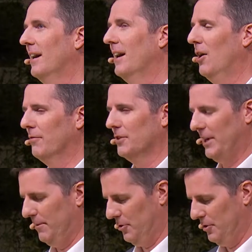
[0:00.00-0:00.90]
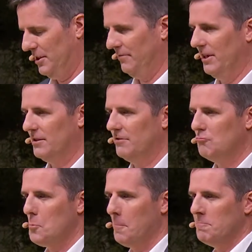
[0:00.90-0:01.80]
uh, over time to achieve this.
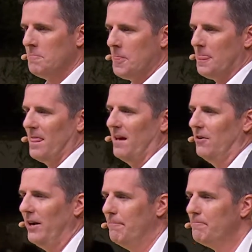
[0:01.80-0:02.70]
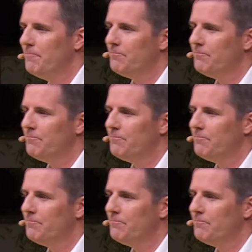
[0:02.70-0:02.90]
All right.